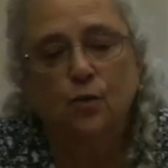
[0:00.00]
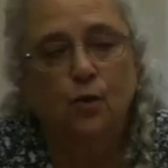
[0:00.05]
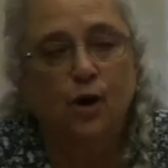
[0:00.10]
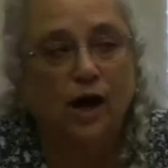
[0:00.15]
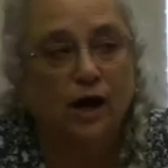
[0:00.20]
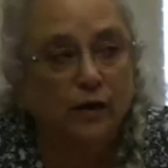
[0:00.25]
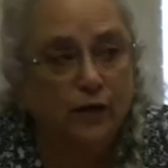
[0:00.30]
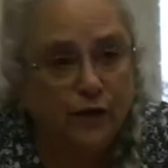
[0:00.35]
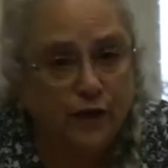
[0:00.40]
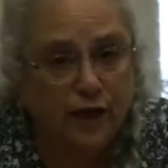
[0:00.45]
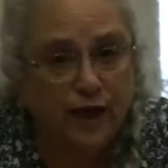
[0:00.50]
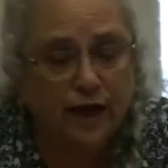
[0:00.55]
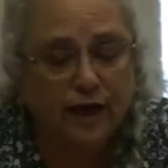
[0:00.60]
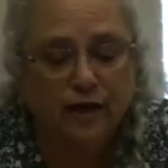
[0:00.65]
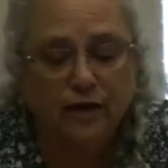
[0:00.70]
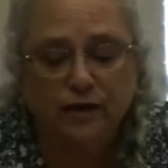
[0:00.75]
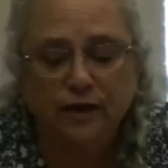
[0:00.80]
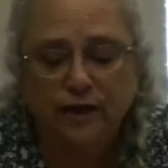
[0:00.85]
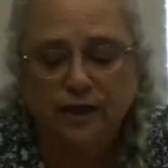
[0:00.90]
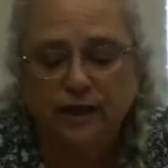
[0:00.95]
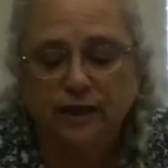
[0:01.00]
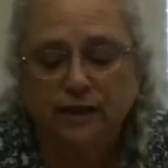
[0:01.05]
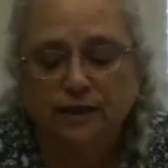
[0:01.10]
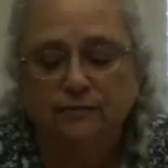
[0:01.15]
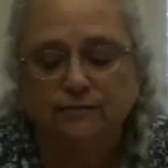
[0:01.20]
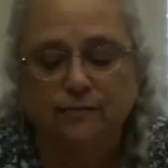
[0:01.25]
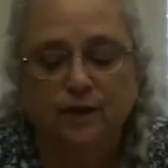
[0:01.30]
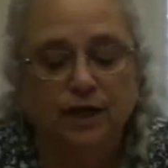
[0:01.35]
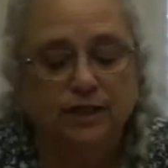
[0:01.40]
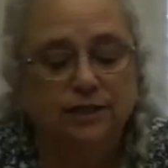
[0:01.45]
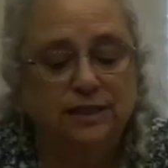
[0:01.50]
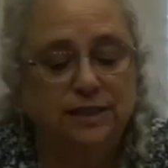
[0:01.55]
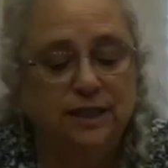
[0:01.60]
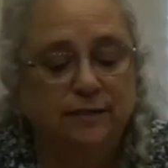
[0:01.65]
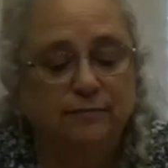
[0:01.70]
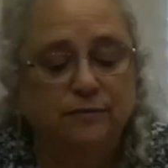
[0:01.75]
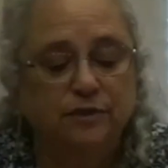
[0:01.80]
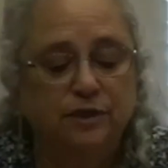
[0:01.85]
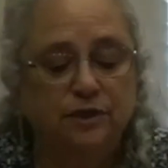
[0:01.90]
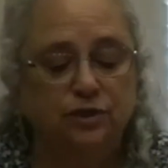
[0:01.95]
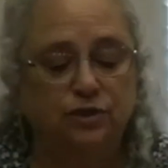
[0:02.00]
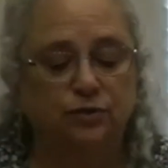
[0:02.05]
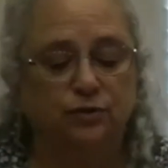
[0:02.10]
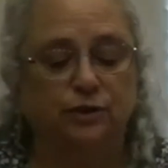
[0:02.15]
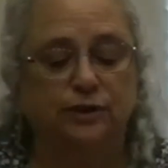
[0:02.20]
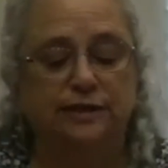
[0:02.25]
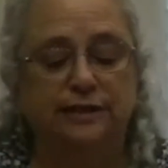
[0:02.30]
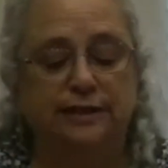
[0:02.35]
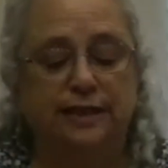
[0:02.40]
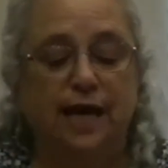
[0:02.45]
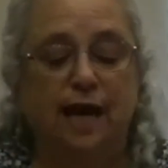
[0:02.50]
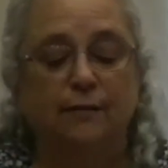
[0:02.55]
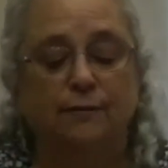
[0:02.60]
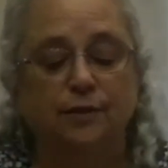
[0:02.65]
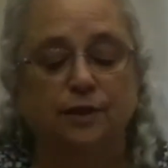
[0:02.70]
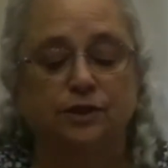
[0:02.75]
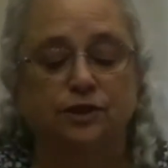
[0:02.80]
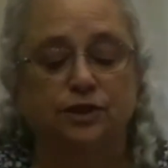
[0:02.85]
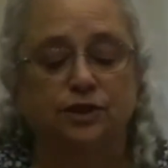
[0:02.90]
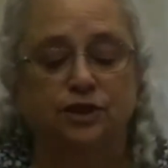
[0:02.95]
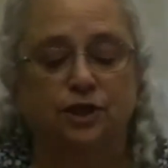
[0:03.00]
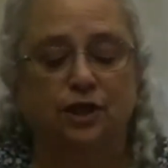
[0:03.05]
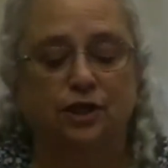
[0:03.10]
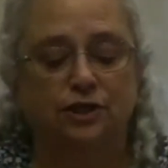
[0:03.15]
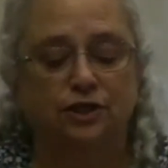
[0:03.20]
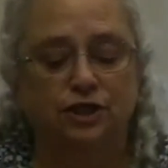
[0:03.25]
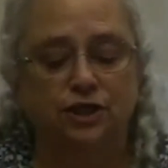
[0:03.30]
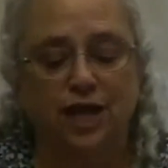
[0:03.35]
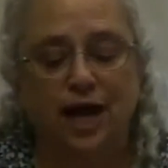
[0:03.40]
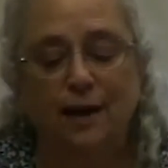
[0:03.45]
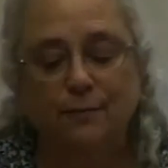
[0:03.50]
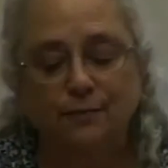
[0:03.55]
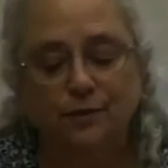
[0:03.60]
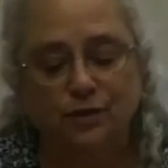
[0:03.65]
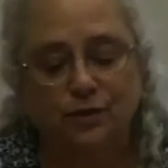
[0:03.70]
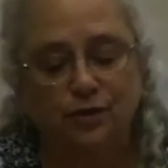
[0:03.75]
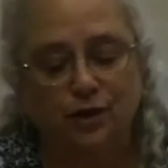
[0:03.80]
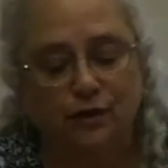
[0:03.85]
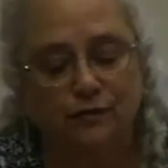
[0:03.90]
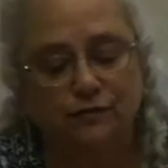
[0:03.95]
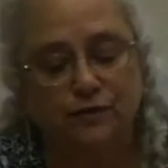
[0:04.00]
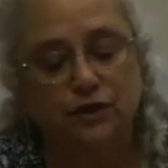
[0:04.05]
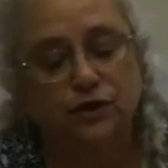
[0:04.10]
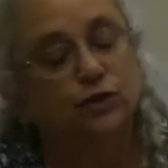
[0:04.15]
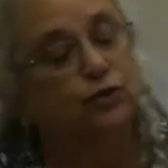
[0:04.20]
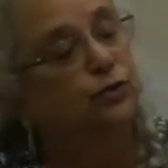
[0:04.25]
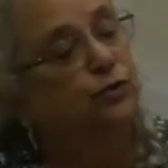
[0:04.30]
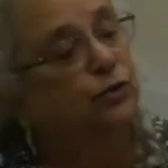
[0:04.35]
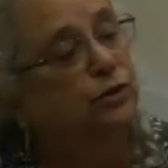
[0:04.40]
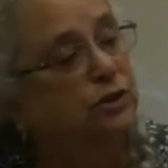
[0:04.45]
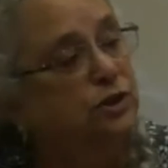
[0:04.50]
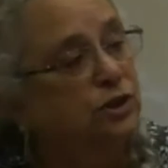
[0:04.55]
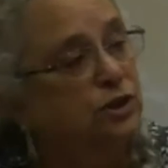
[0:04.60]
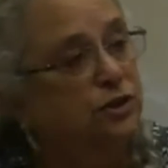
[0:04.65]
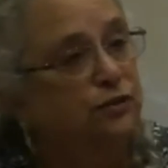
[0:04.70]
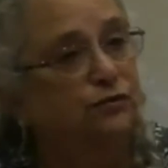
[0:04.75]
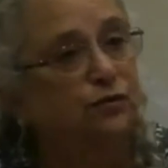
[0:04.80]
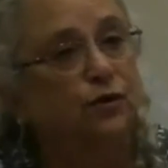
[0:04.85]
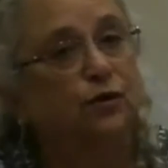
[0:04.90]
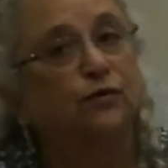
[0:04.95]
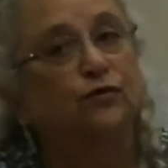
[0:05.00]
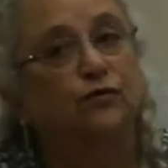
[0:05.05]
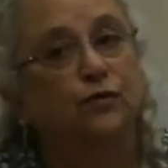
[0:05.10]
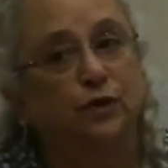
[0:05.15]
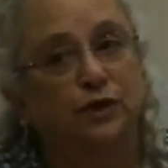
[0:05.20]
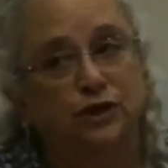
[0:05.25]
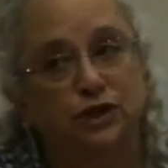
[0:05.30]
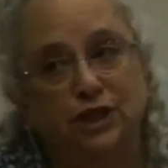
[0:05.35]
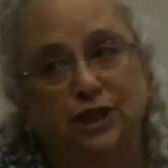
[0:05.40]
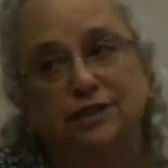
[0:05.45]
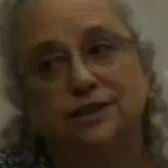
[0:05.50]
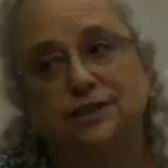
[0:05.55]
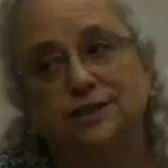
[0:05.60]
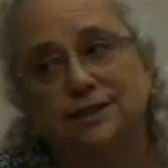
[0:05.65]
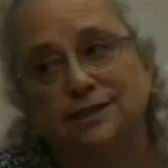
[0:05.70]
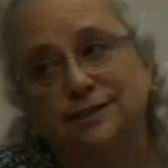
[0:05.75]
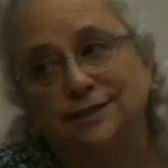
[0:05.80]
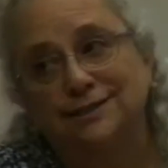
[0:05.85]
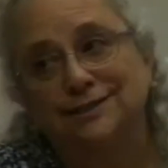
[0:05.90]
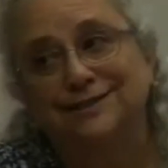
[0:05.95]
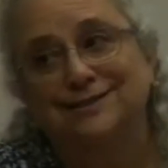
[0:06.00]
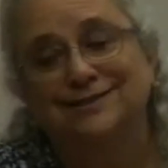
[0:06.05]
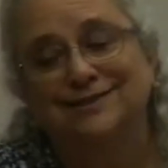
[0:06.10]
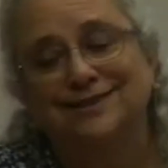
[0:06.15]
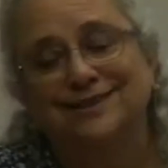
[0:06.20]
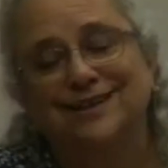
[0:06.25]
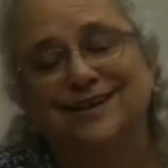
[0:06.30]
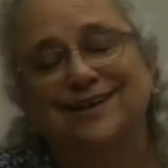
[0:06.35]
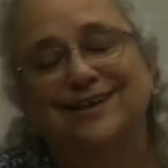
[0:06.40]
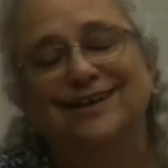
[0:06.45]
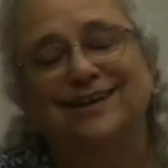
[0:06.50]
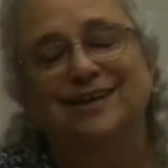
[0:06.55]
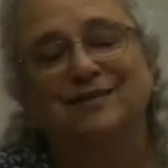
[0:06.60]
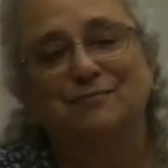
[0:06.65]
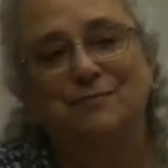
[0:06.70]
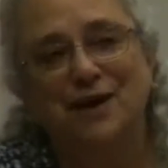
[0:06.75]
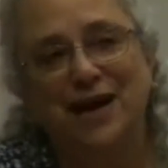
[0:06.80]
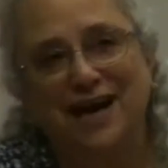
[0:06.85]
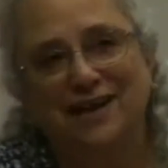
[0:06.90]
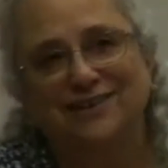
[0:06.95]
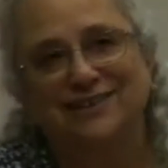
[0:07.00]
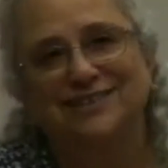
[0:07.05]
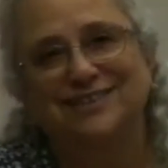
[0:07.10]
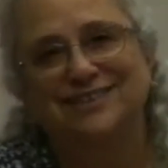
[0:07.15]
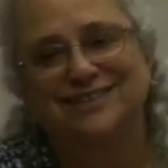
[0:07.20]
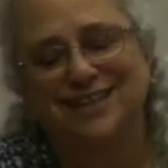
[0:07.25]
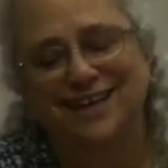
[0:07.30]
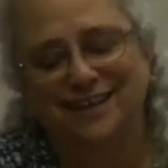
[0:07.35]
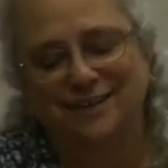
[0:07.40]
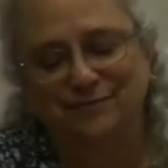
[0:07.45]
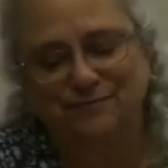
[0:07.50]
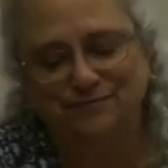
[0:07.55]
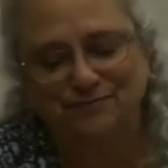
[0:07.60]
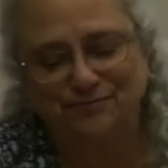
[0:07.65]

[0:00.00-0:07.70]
While there, he attempted to establish a chapter of Students for Justice in Palestine.